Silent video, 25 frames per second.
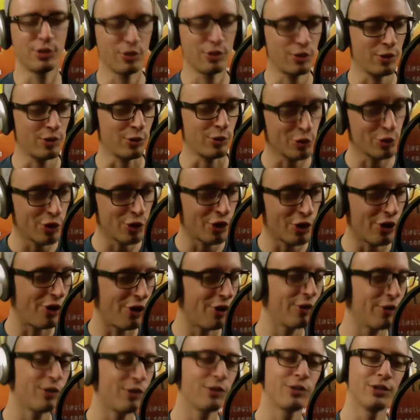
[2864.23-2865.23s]
they're
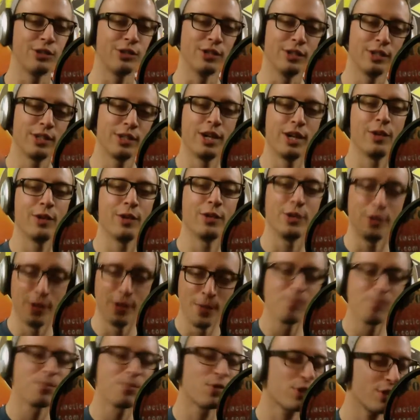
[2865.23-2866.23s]
tall. They're
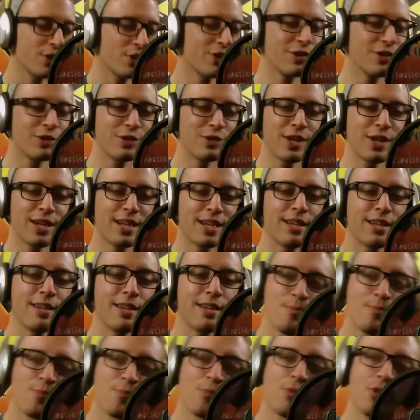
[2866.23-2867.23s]
just like
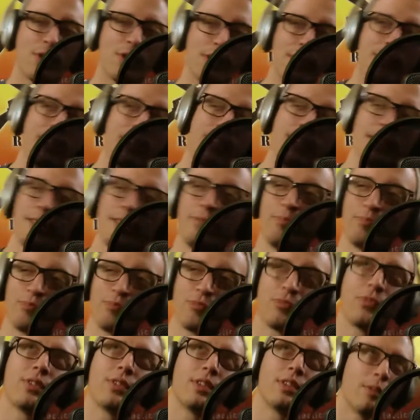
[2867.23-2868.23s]

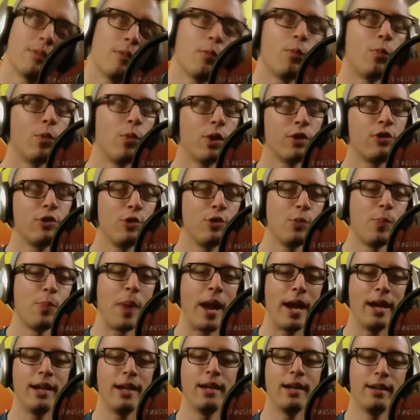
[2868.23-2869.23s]
what you
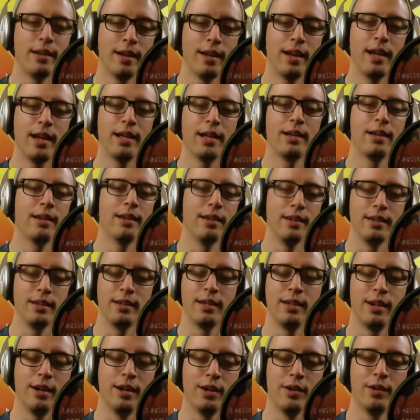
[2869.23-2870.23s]
paint
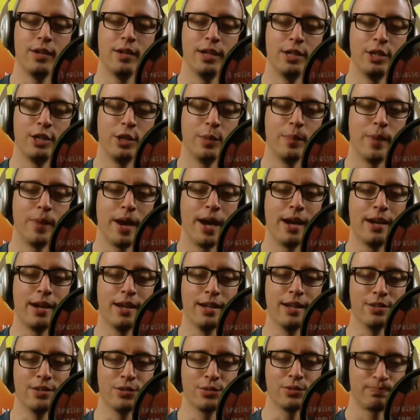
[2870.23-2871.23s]
in your mind
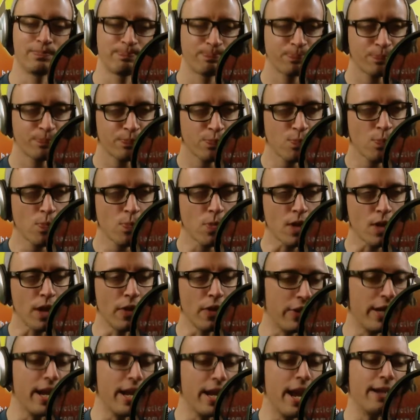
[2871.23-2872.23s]
as
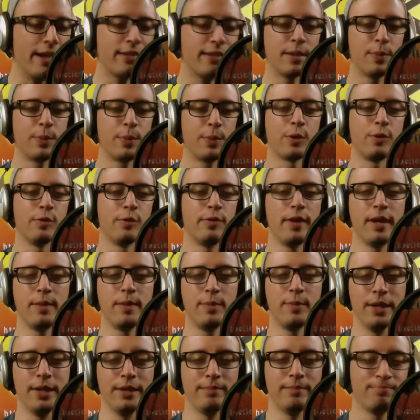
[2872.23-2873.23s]
the atypical
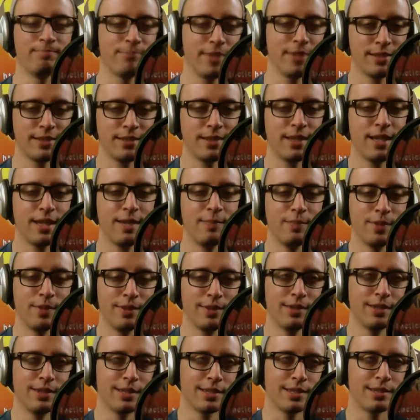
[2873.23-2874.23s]
family. That's them.
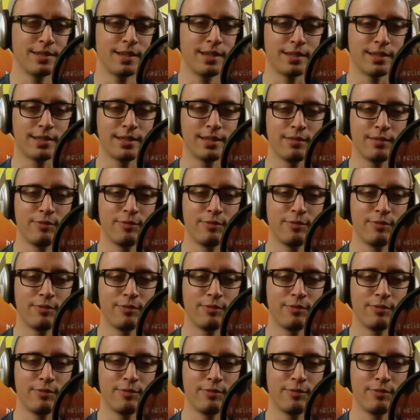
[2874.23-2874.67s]
Right. Except